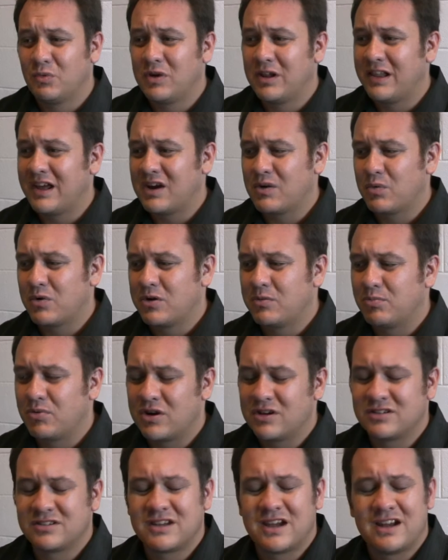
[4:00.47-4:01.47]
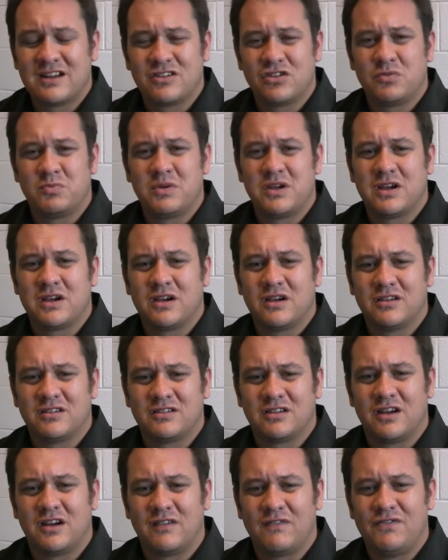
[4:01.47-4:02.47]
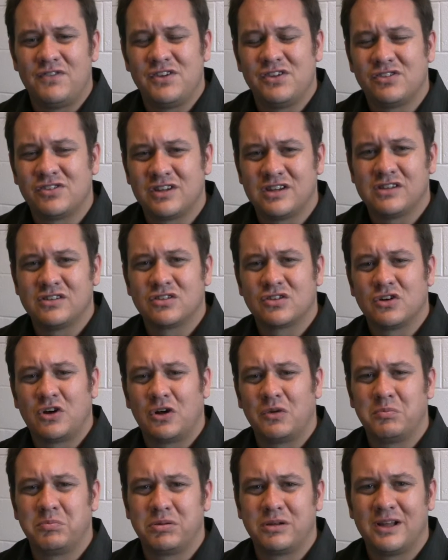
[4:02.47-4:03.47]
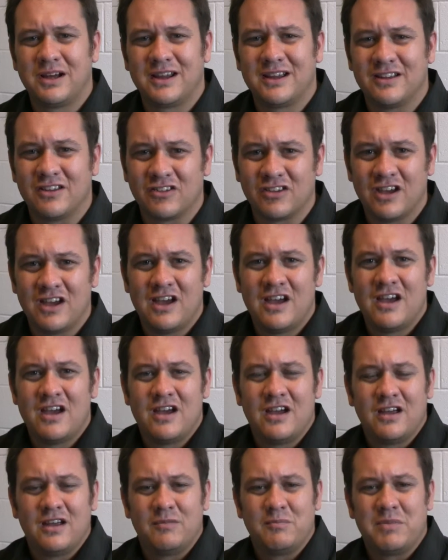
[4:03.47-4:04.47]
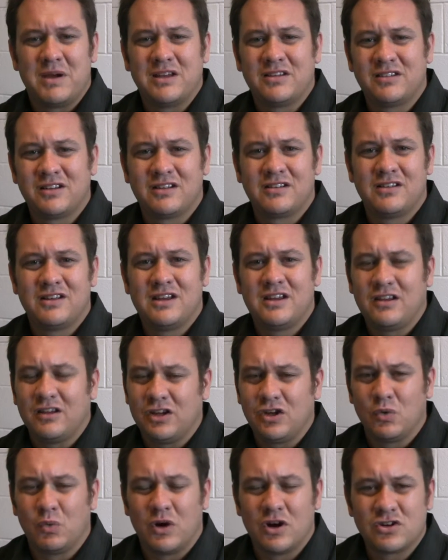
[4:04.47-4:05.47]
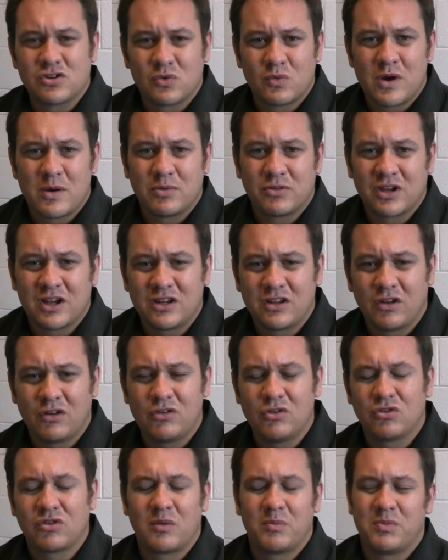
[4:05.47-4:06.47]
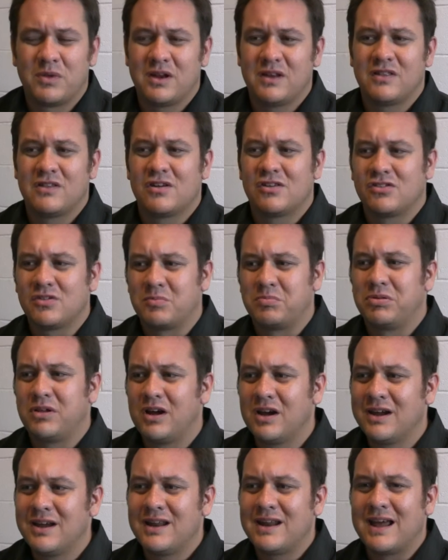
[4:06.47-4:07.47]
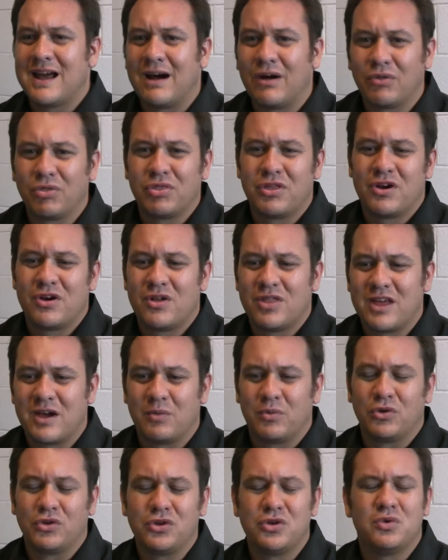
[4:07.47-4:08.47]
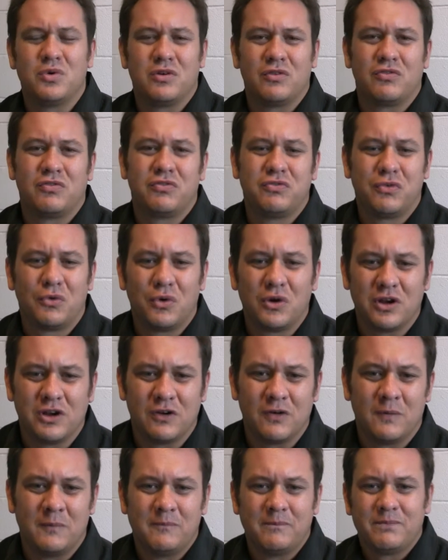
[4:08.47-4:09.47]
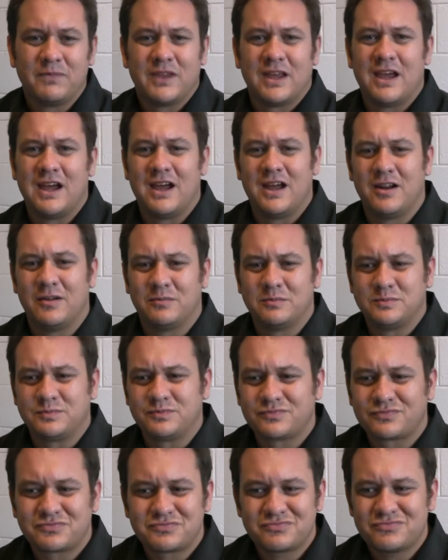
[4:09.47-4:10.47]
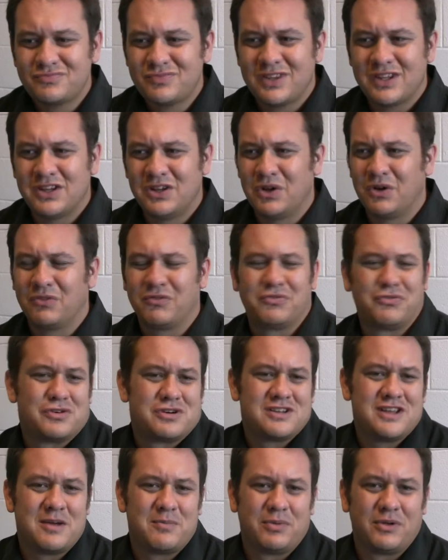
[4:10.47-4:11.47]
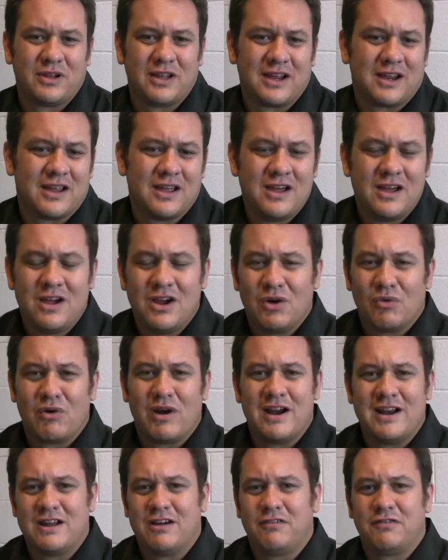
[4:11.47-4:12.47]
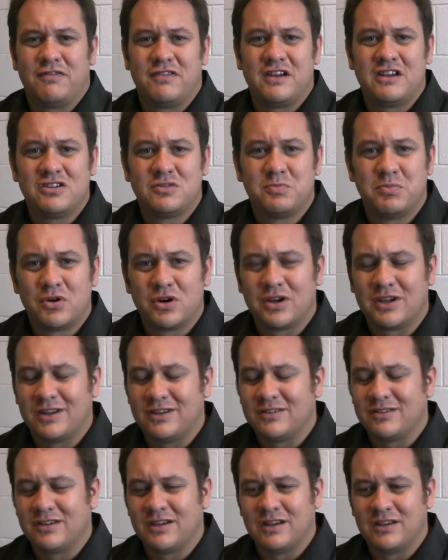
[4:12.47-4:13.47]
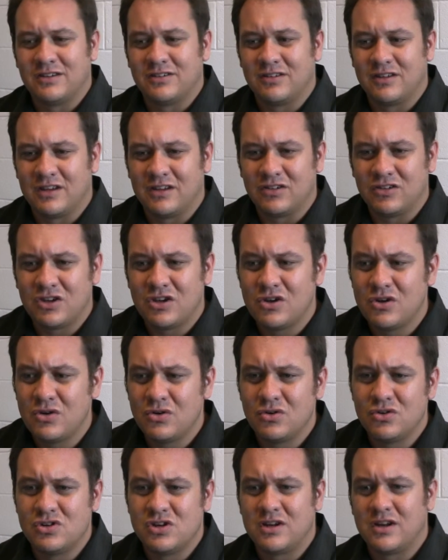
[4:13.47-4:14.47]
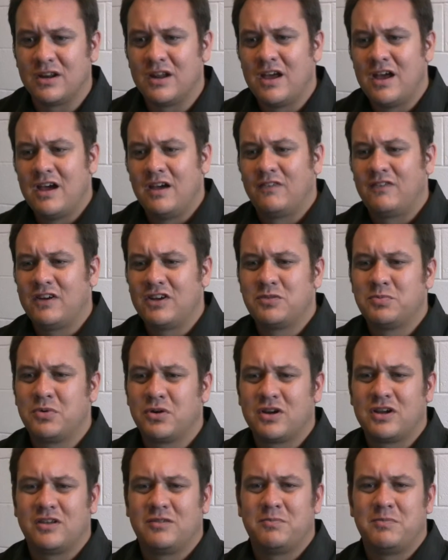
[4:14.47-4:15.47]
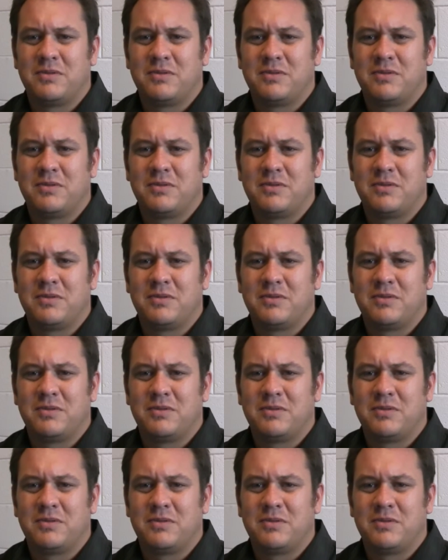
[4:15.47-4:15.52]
we like WordPress sites is because of these things called plugins. Basically, you want your website to do something, there's a plugin out there that will do it for you. And you know, for example, like right now Facebook is huge, and Facebook